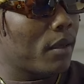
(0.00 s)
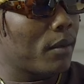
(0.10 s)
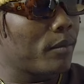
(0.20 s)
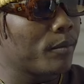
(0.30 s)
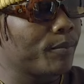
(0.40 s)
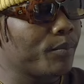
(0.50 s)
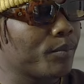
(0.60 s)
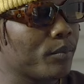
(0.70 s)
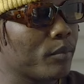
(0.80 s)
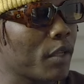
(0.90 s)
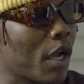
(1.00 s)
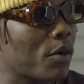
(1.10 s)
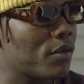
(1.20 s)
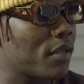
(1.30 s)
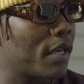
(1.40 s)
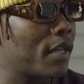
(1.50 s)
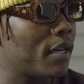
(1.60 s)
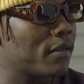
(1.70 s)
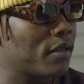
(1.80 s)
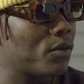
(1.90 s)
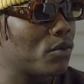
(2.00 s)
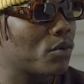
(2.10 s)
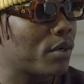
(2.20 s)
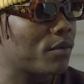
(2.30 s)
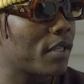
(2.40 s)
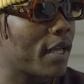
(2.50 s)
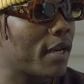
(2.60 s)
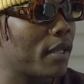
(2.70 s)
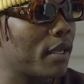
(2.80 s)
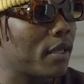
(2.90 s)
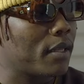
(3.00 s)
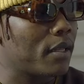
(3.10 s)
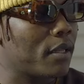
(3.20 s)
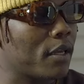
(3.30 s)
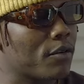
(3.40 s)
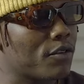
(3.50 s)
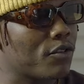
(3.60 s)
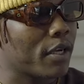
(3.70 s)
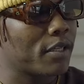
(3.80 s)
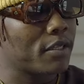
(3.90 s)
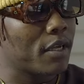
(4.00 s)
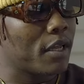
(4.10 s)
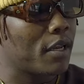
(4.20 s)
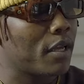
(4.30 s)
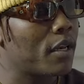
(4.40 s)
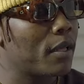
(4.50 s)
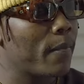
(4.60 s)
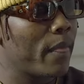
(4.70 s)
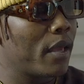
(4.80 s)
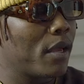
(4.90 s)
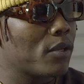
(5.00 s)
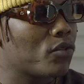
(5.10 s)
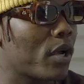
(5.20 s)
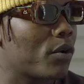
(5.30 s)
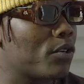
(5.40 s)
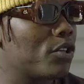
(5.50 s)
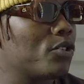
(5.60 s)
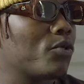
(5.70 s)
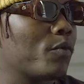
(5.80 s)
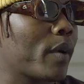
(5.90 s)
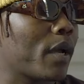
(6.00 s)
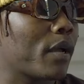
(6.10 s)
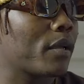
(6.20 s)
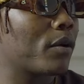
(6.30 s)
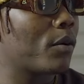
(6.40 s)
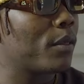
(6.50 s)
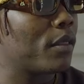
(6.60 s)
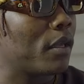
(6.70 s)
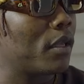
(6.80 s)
I was signed under Skills when I was studying, and then the contract ended, so I continued with my own